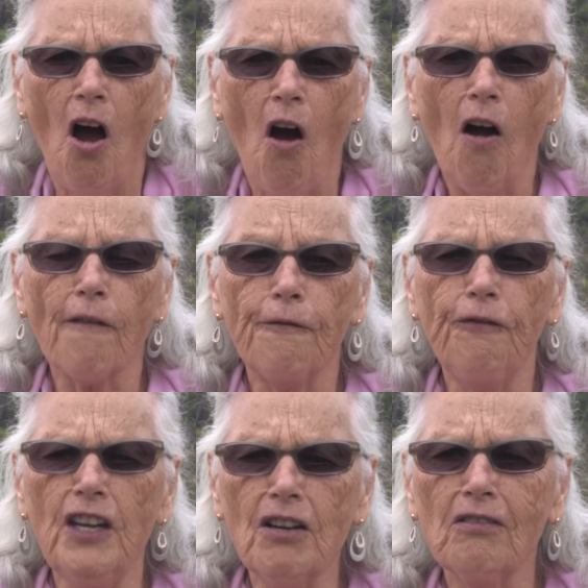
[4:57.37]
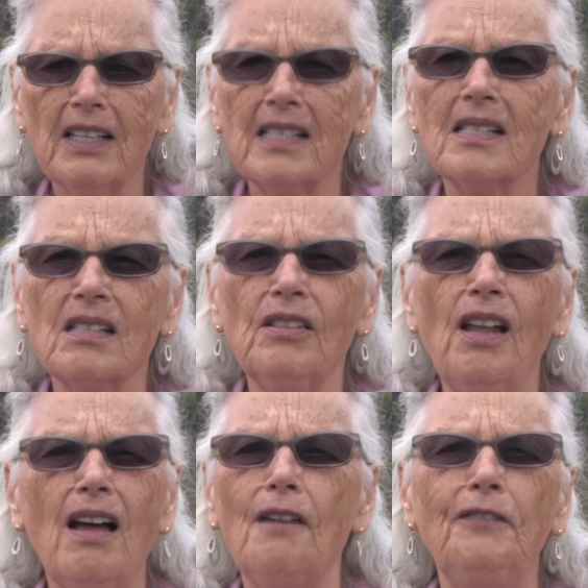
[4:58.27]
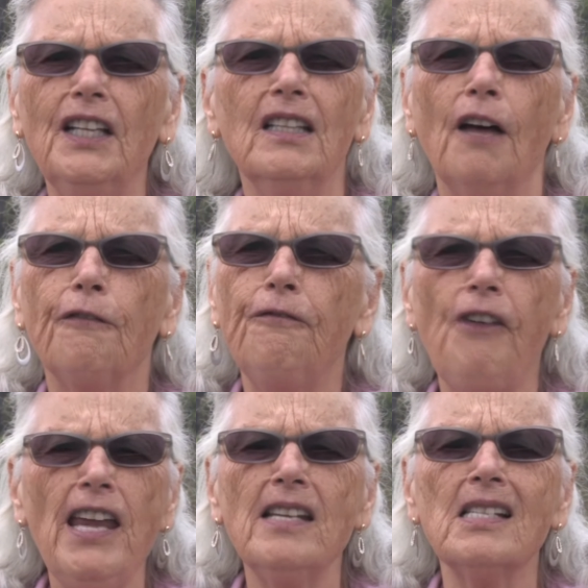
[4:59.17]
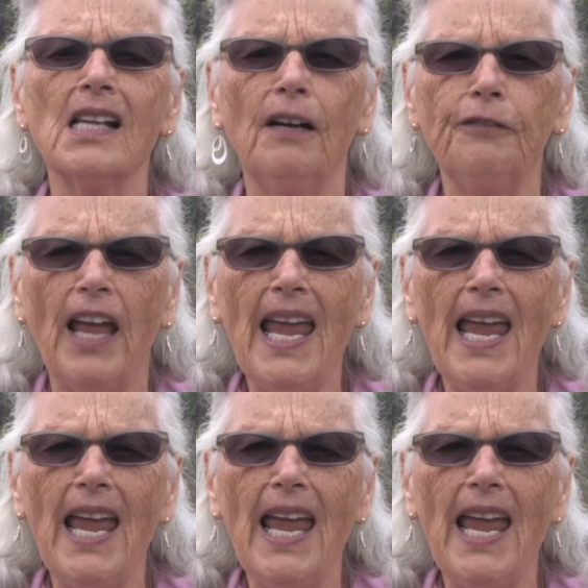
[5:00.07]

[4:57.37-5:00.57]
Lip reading: our fearless love in the face of